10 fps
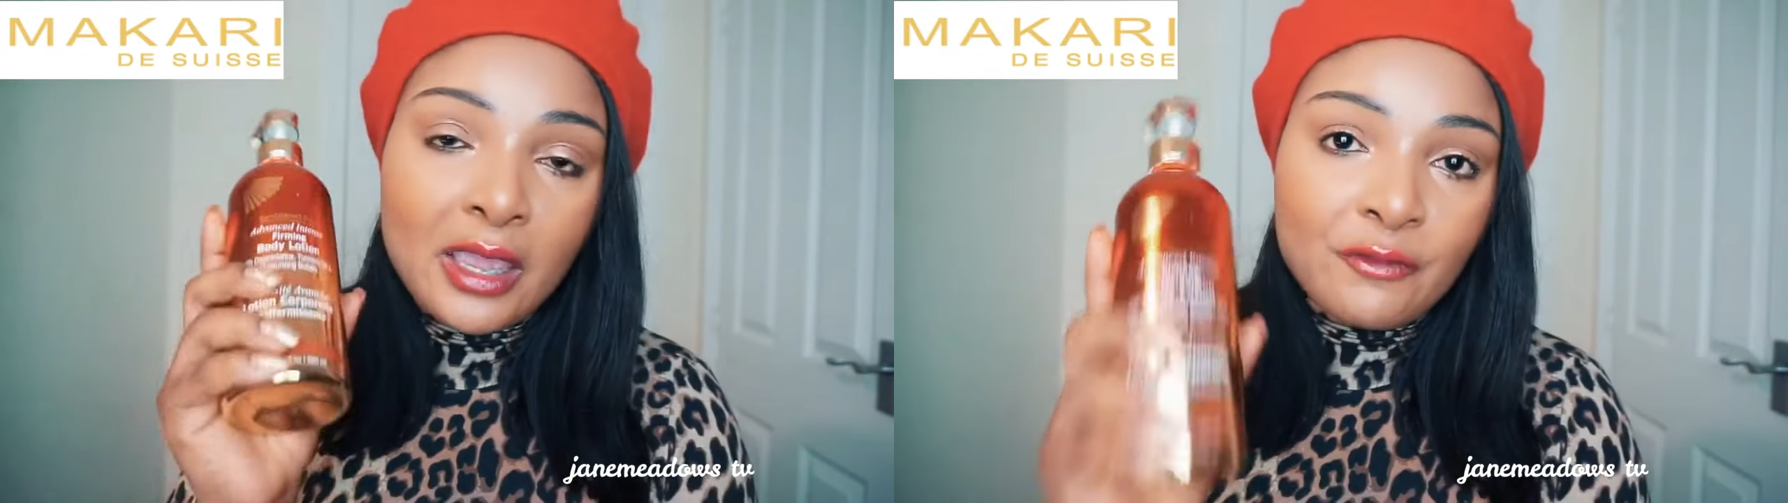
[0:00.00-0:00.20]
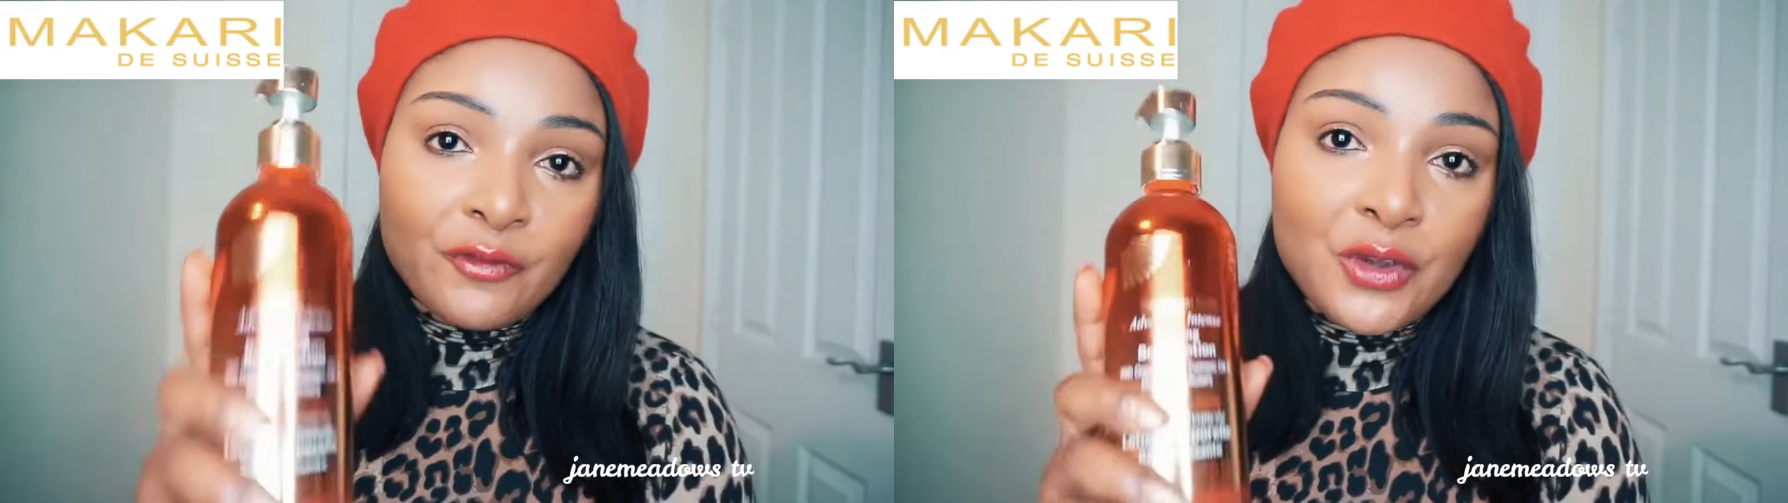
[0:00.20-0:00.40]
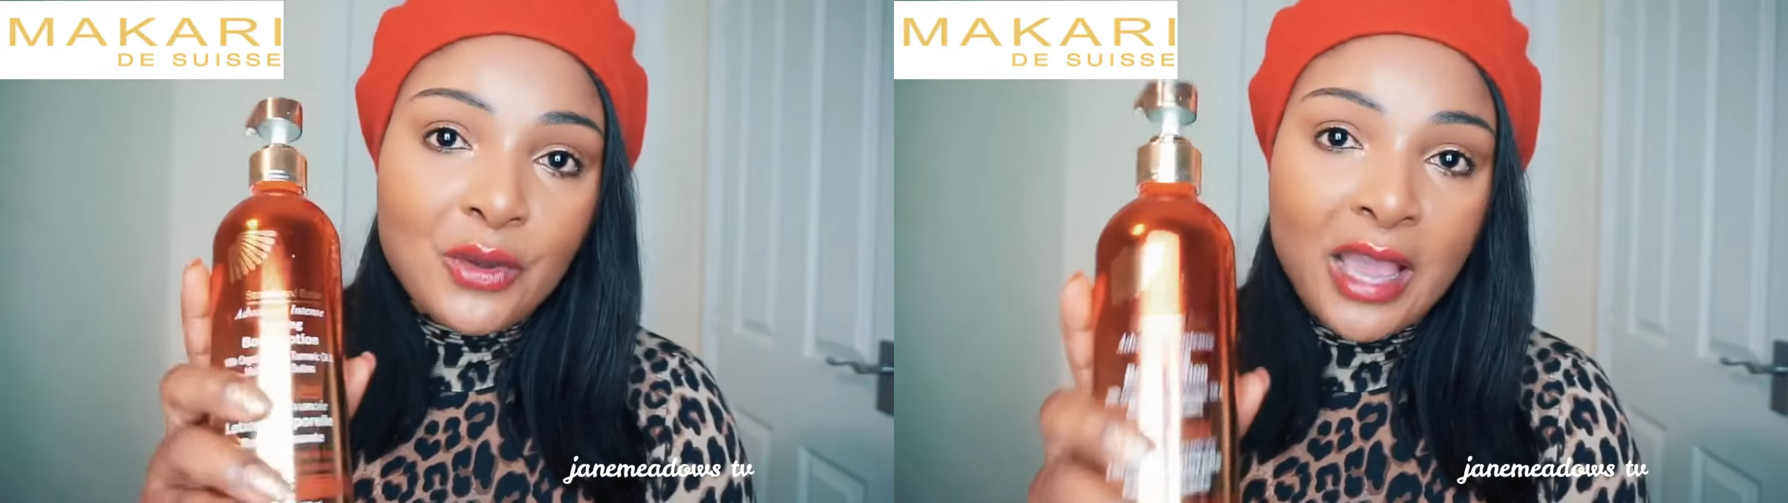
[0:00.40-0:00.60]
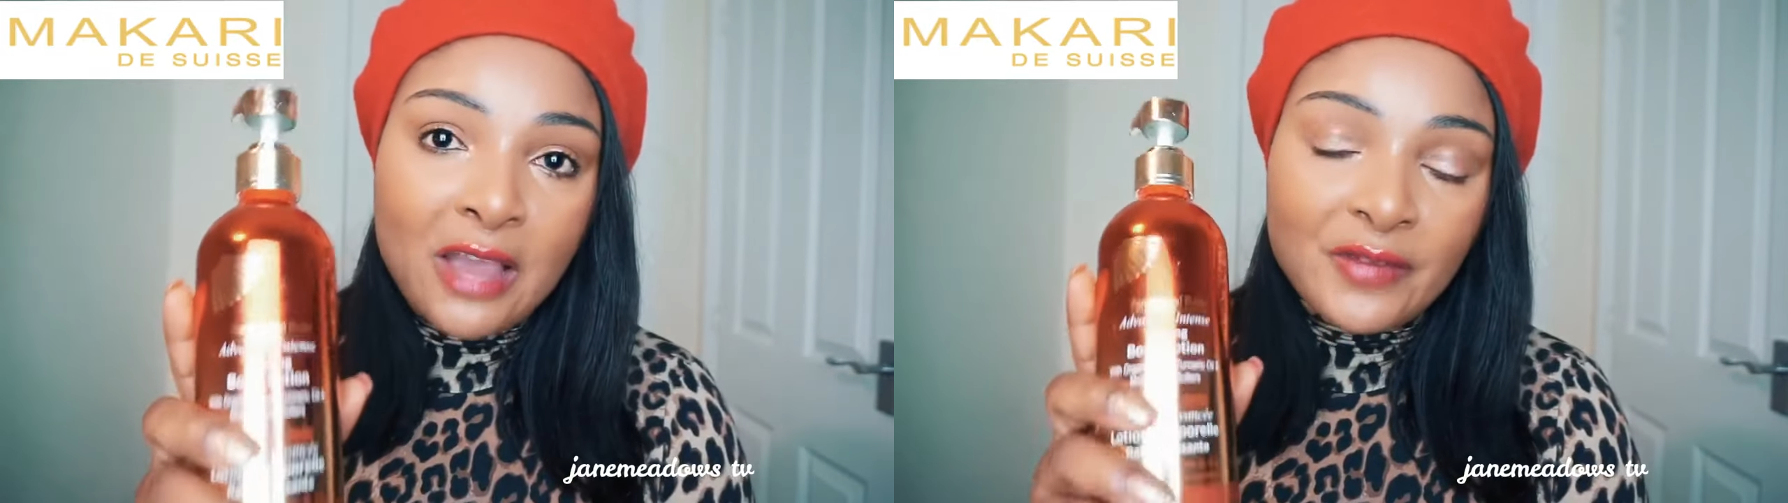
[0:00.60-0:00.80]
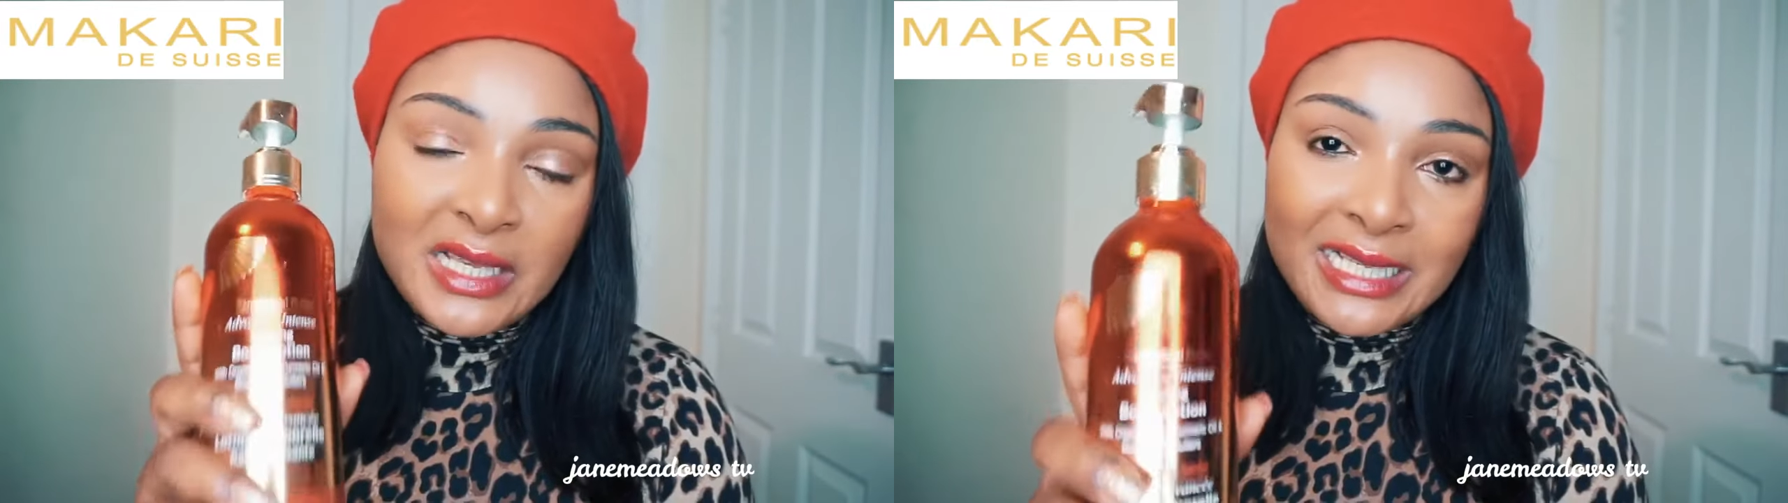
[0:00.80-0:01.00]
if you
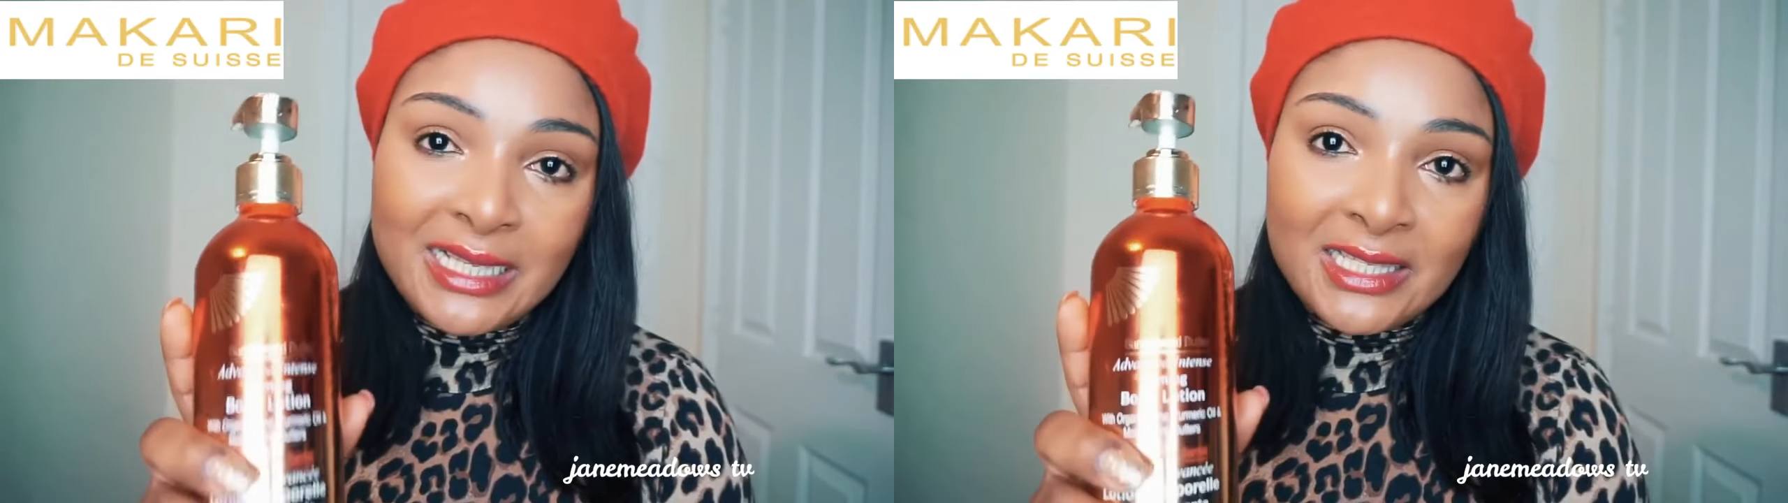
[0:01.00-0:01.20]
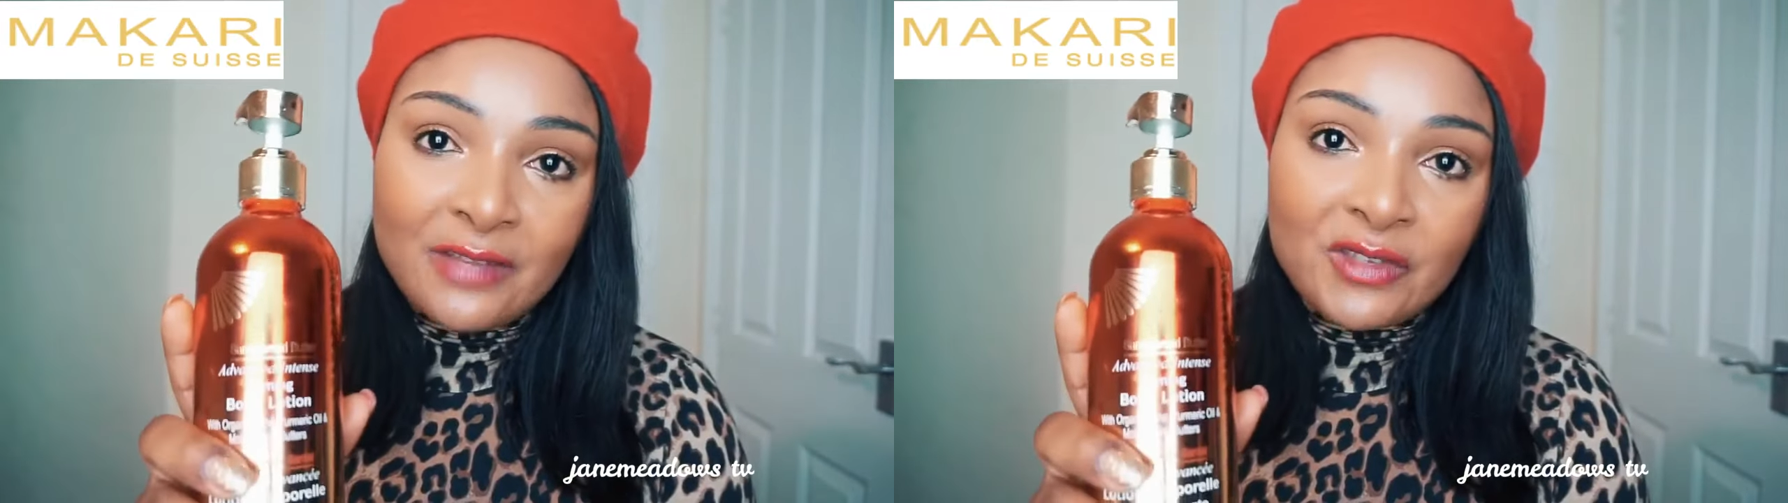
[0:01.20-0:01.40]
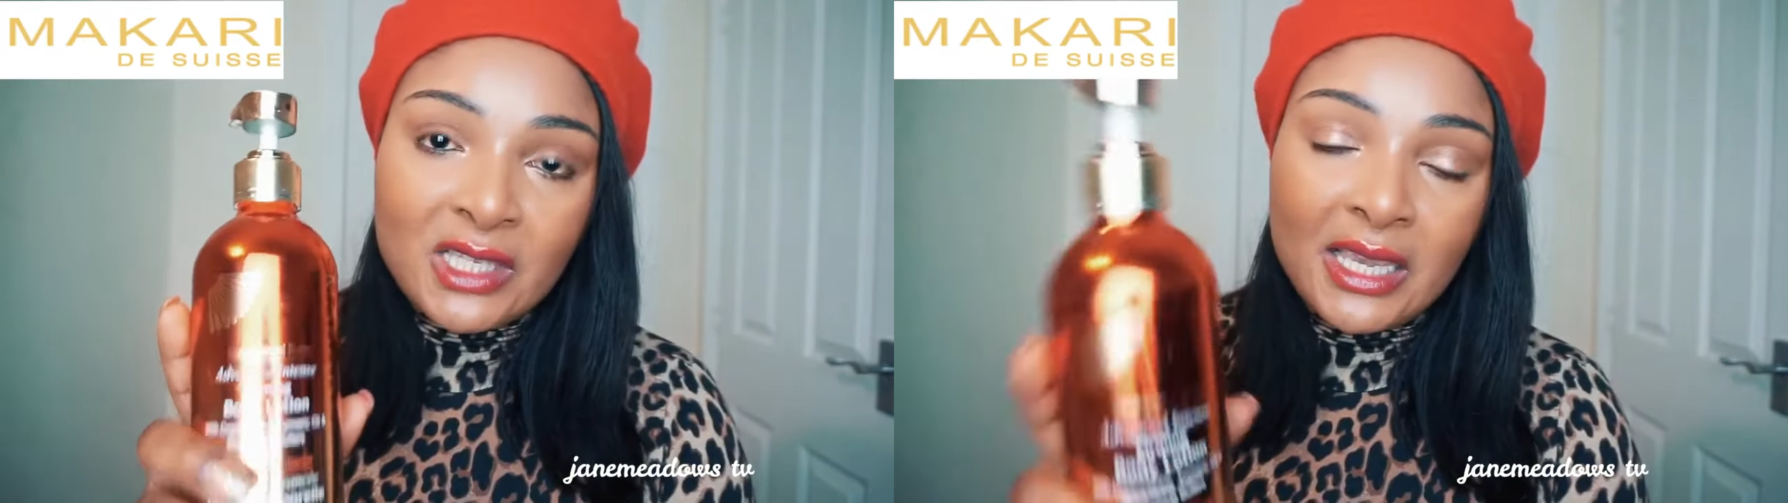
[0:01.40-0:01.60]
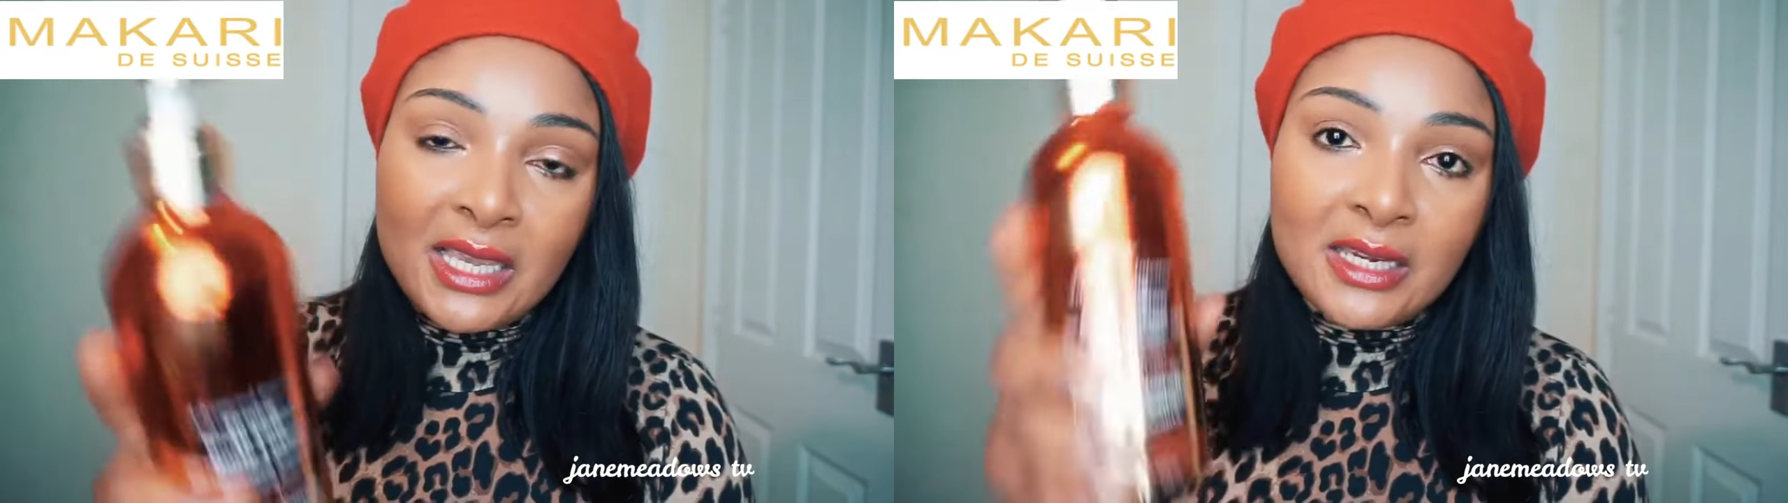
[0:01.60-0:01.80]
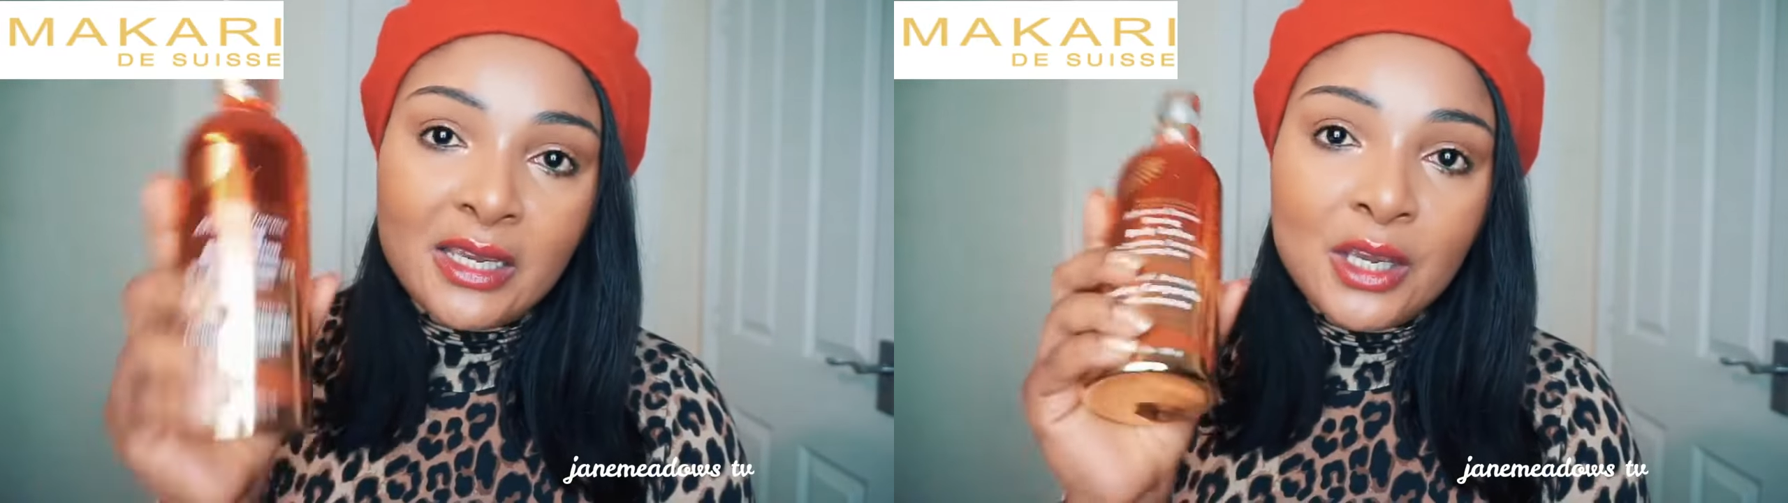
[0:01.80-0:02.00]
have a sensitive
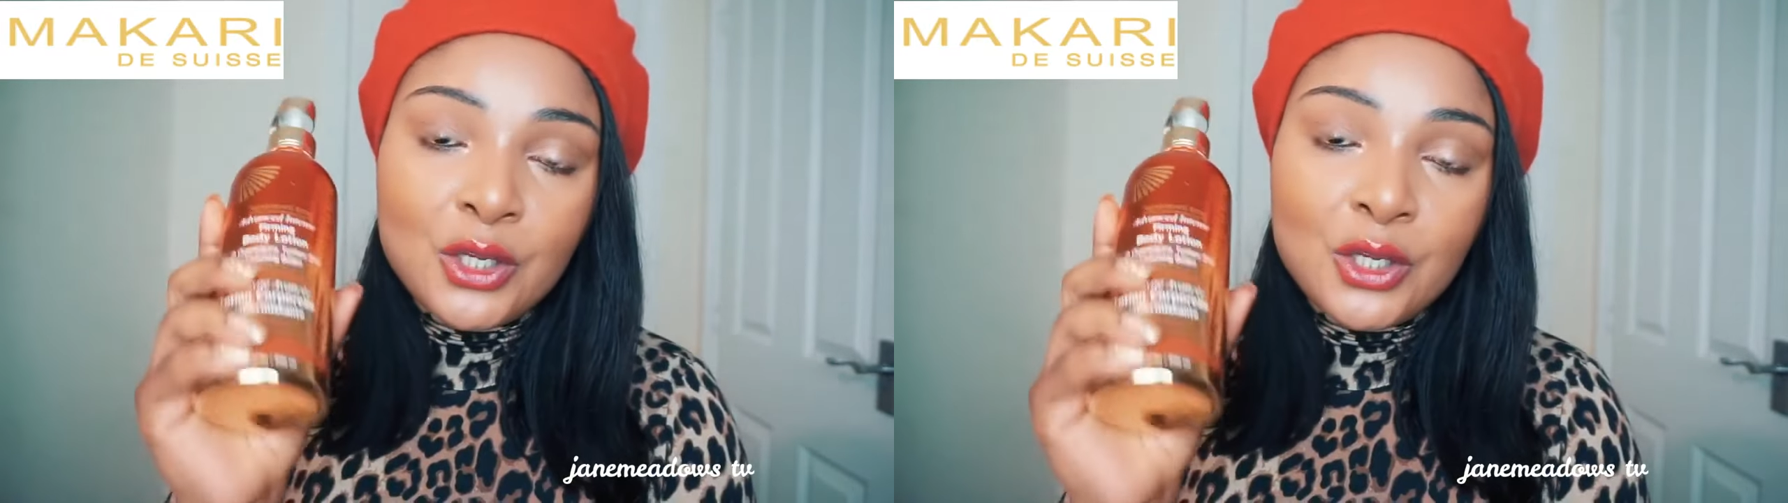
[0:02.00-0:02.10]
skin,